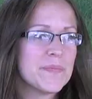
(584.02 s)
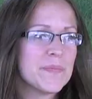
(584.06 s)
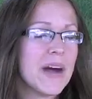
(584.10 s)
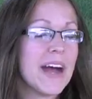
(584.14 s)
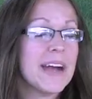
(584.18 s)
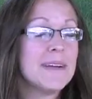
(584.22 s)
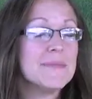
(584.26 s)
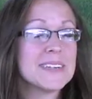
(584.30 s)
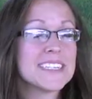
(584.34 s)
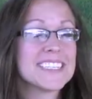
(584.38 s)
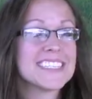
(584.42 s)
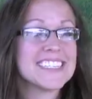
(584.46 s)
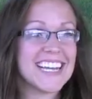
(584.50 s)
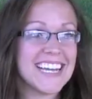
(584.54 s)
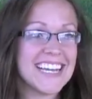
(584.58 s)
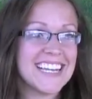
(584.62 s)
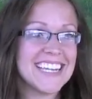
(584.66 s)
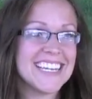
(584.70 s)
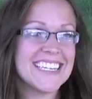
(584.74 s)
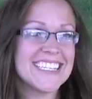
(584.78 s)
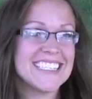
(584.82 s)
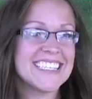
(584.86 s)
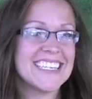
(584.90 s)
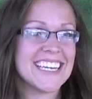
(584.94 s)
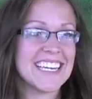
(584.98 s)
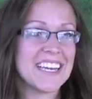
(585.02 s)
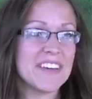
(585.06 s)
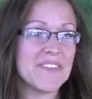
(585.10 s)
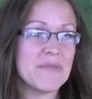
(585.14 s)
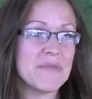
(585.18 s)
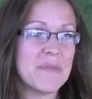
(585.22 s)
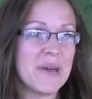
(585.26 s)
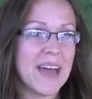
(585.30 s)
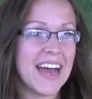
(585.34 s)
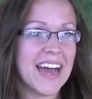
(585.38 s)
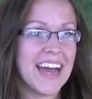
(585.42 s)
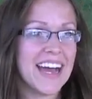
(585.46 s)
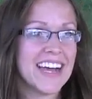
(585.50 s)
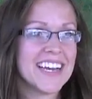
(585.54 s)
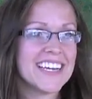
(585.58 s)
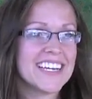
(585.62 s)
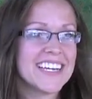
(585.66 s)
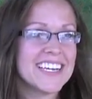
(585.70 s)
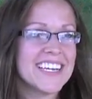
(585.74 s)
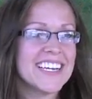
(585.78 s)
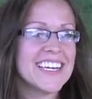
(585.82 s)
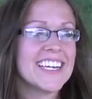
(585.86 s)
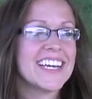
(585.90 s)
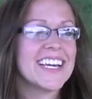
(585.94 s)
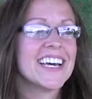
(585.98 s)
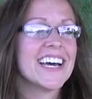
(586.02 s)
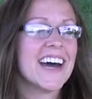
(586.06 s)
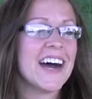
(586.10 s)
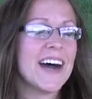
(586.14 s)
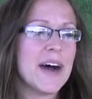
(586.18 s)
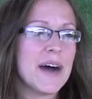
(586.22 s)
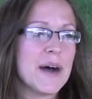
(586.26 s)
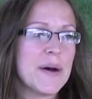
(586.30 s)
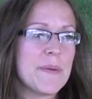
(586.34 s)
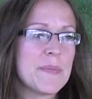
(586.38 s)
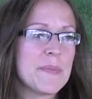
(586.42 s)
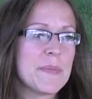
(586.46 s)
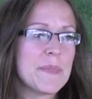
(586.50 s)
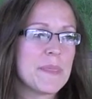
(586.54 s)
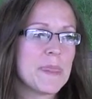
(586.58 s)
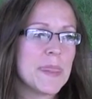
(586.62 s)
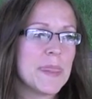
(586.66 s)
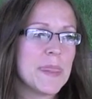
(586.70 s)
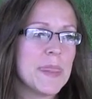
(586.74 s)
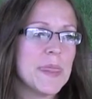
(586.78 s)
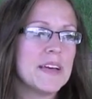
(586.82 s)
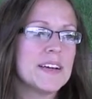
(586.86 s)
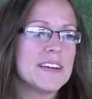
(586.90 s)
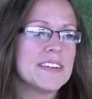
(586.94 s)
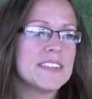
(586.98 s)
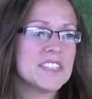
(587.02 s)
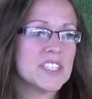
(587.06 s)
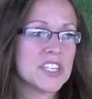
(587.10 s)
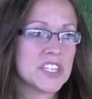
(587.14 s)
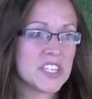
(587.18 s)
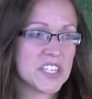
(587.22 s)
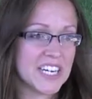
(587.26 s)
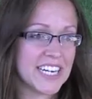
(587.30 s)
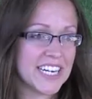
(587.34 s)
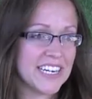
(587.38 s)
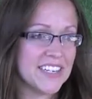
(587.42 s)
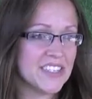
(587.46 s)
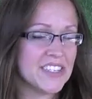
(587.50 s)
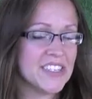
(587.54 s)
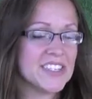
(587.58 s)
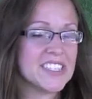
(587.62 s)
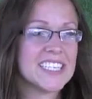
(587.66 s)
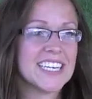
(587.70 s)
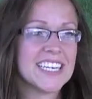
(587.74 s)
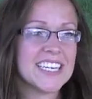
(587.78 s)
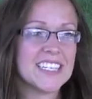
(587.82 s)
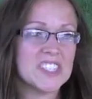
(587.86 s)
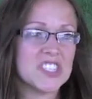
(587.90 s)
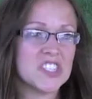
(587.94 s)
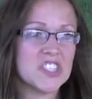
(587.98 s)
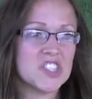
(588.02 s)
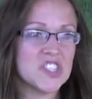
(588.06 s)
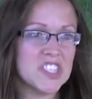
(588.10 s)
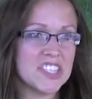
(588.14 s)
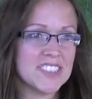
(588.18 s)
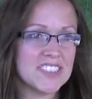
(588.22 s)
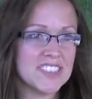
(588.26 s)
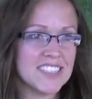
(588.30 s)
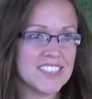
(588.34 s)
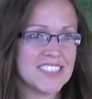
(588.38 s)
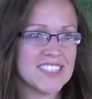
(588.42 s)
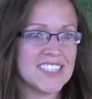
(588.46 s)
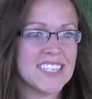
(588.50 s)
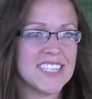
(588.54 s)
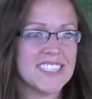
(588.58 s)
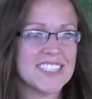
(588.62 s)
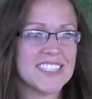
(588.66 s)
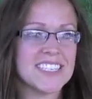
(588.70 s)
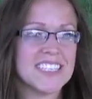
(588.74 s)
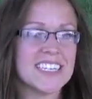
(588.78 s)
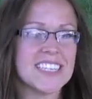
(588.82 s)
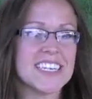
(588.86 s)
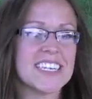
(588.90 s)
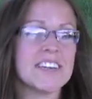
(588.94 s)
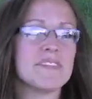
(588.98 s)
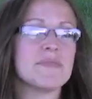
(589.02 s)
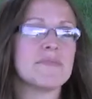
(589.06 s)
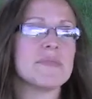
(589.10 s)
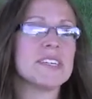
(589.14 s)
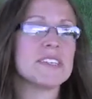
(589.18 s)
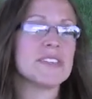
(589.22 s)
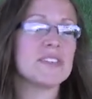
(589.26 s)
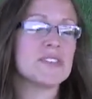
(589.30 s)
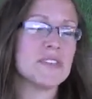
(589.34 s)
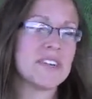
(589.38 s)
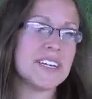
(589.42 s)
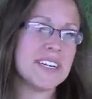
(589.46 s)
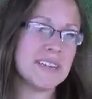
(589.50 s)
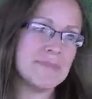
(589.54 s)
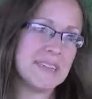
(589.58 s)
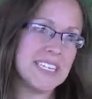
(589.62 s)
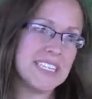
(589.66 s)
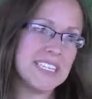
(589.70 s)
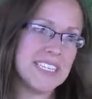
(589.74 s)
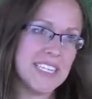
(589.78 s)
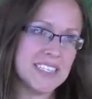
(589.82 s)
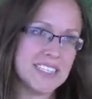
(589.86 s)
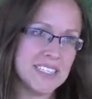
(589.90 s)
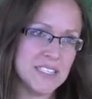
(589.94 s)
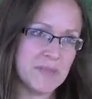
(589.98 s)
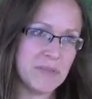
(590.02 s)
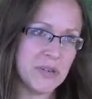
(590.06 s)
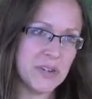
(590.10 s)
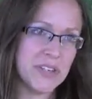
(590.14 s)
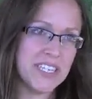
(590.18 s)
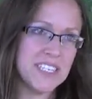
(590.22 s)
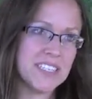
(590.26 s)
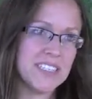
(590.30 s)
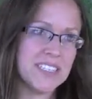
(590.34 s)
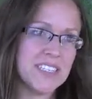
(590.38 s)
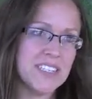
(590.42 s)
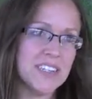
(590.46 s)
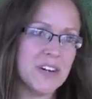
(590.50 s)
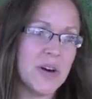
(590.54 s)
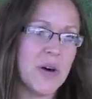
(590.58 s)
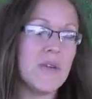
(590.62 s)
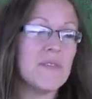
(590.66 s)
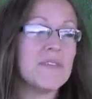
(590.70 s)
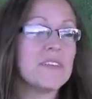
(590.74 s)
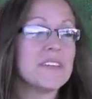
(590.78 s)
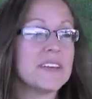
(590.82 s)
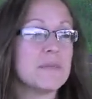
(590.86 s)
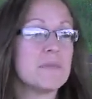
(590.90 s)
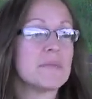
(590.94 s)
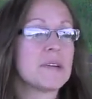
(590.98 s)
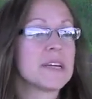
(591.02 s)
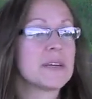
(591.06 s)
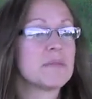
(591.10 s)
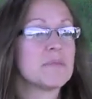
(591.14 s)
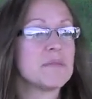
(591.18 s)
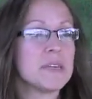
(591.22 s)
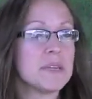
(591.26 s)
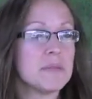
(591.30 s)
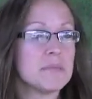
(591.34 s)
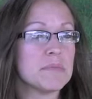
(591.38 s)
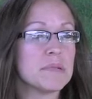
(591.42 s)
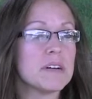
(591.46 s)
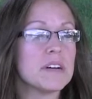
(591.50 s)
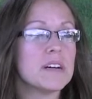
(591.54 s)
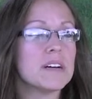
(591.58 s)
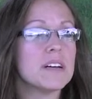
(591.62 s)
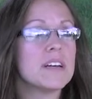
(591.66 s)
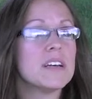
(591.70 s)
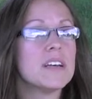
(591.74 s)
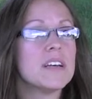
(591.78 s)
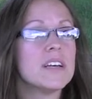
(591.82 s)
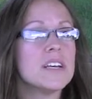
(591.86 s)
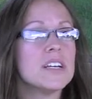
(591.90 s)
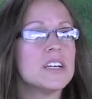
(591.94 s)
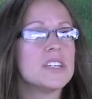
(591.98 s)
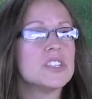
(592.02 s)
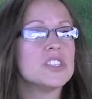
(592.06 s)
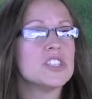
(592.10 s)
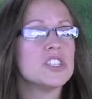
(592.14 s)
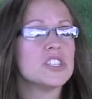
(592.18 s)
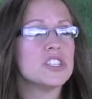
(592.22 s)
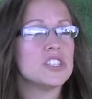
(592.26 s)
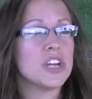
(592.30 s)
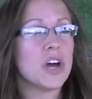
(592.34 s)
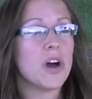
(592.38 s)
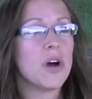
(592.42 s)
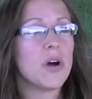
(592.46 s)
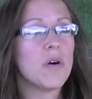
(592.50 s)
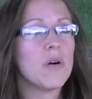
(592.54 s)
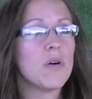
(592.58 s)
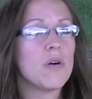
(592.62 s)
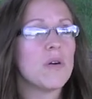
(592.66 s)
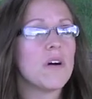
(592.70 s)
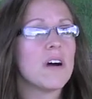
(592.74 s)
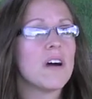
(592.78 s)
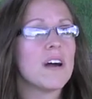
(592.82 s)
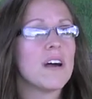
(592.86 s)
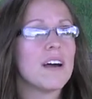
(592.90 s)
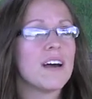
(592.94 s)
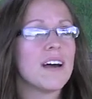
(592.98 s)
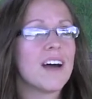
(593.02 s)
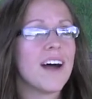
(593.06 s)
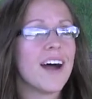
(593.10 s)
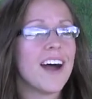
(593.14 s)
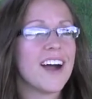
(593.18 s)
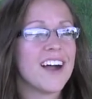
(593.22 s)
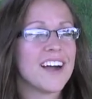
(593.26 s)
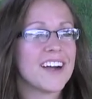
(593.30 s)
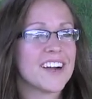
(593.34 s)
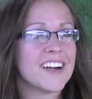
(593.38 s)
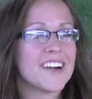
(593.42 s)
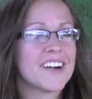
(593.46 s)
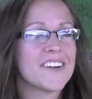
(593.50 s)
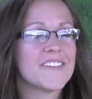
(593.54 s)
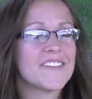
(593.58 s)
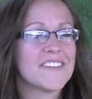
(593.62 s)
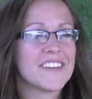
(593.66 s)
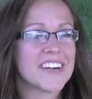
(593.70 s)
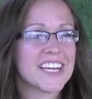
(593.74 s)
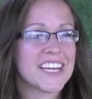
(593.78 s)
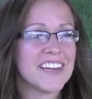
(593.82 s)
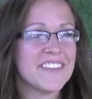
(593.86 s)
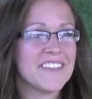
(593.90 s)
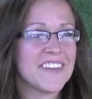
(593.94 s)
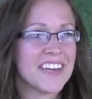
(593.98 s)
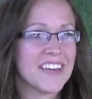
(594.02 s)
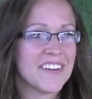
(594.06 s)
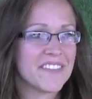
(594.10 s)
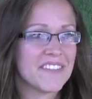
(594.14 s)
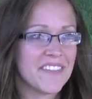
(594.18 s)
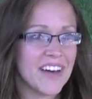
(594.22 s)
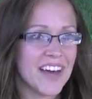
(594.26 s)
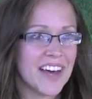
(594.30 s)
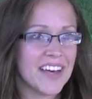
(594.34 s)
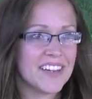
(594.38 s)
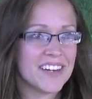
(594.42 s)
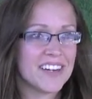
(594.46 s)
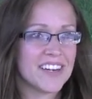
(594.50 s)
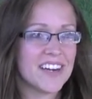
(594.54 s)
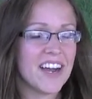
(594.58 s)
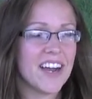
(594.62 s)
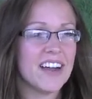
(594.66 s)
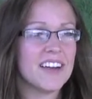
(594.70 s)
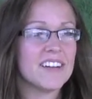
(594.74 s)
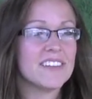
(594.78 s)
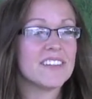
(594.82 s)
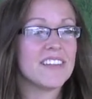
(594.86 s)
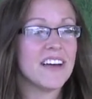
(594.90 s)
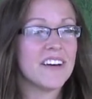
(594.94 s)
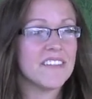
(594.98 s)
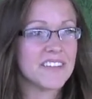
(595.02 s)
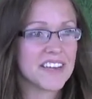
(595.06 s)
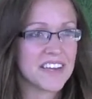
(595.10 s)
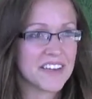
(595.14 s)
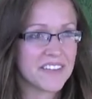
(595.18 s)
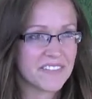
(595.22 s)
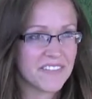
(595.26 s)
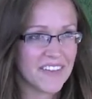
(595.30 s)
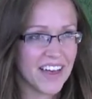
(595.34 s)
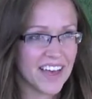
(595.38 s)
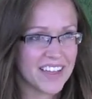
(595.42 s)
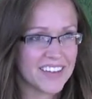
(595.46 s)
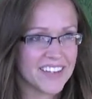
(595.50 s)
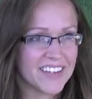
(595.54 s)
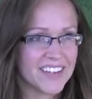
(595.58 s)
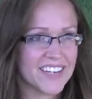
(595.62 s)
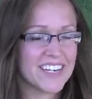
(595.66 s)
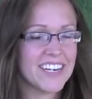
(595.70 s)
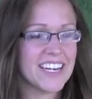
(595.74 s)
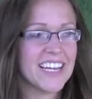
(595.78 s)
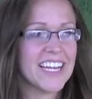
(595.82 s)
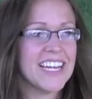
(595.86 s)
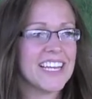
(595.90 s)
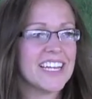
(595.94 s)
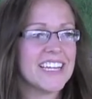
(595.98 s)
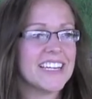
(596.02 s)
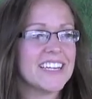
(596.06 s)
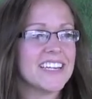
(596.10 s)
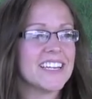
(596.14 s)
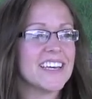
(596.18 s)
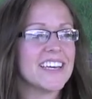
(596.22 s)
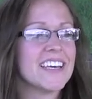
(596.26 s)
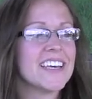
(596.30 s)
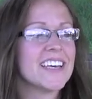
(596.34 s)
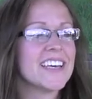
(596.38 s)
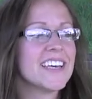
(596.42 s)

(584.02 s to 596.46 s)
I'm excited to give back to Cradles and to Jesus, and to give my story and my testimony to hopefully bring people to know our forgiving Father, our loving Father, and